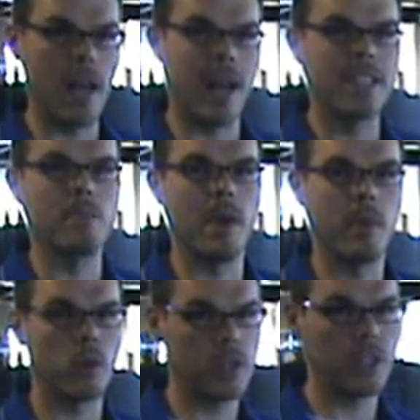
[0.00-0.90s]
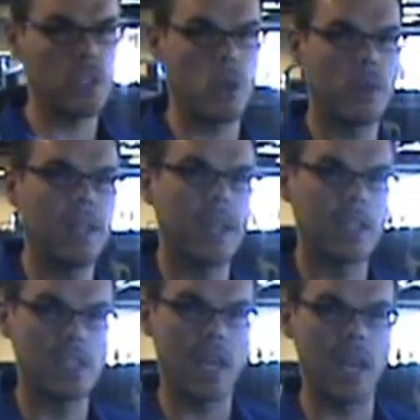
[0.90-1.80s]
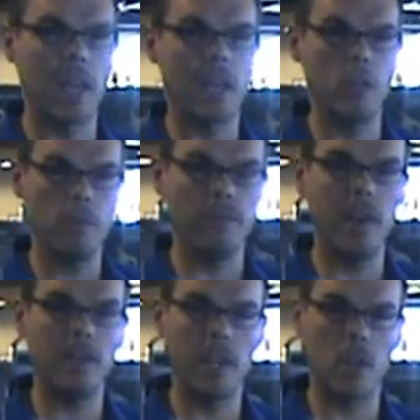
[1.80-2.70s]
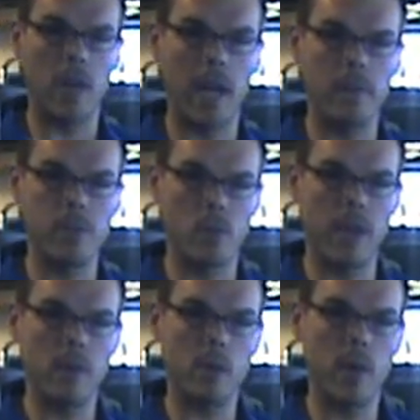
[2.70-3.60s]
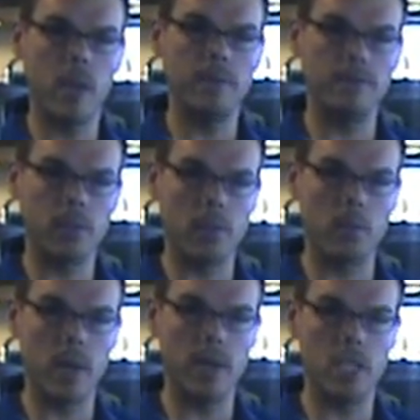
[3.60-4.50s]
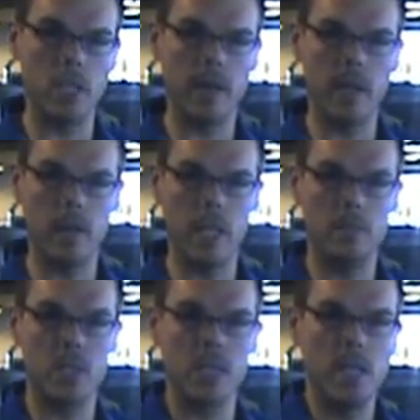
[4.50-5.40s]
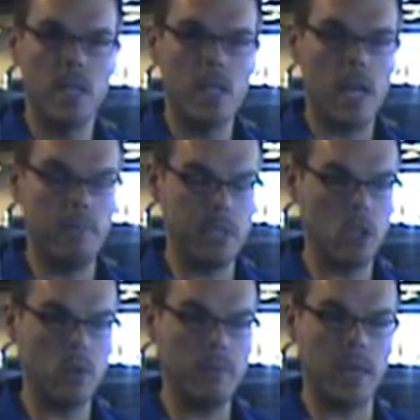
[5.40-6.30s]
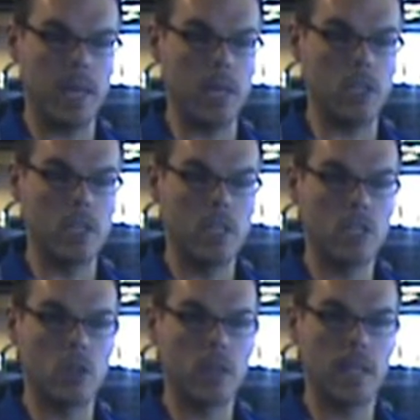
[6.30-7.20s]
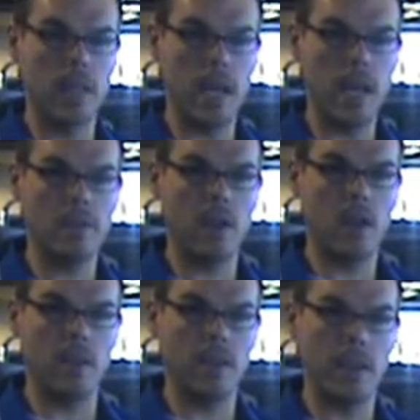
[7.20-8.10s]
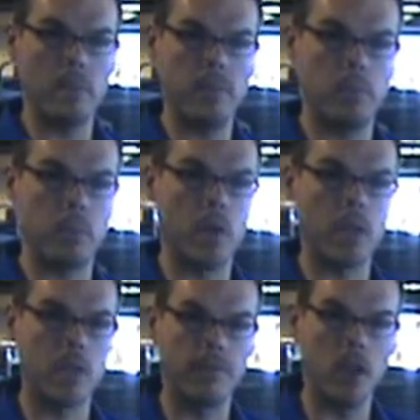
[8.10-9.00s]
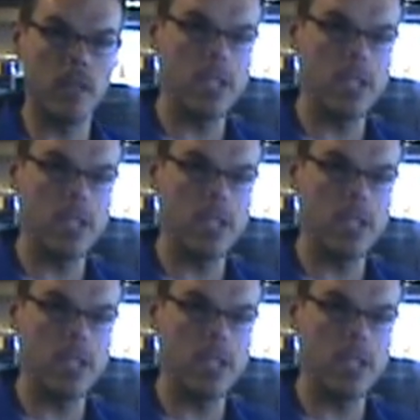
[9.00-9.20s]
lot, maybe you're a little sore the next day, and you felt that your abs were everywhere, from around here by your hips, up to your rib cage. So there's a lot of area that pivot point can fall